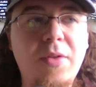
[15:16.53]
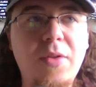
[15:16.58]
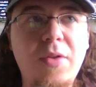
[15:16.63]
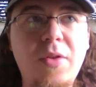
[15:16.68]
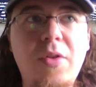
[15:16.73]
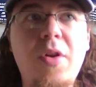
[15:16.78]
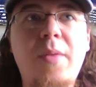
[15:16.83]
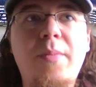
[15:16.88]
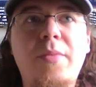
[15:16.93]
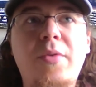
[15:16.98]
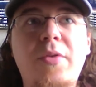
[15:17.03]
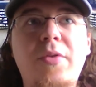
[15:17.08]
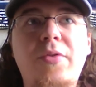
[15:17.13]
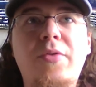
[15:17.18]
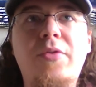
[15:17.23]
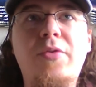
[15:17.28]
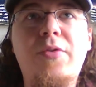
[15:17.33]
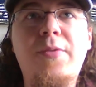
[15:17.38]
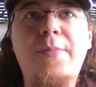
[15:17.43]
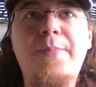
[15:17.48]

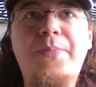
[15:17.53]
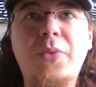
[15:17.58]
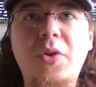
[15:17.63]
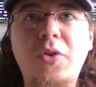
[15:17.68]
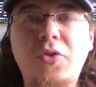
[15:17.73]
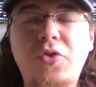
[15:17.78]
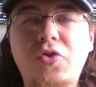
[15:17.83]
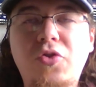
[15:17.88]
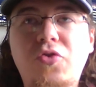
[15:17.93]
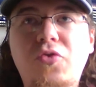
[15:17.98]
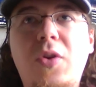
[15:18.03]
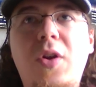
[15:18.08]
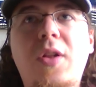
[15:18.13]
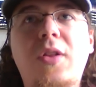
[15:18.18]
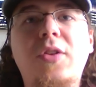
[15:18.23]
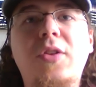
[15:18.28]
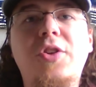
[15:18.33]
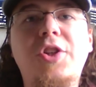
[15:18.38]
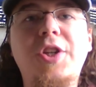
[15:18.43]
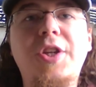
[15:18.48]
numbers,
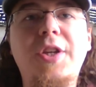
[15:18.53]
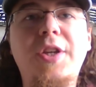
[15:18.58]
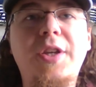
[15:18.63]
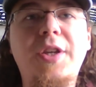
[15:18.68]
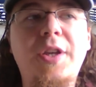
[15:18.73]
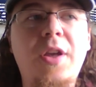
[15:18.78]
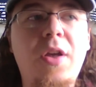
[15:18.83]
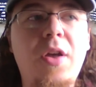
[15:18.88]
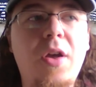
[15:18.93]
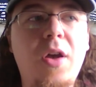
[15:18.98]
astrology,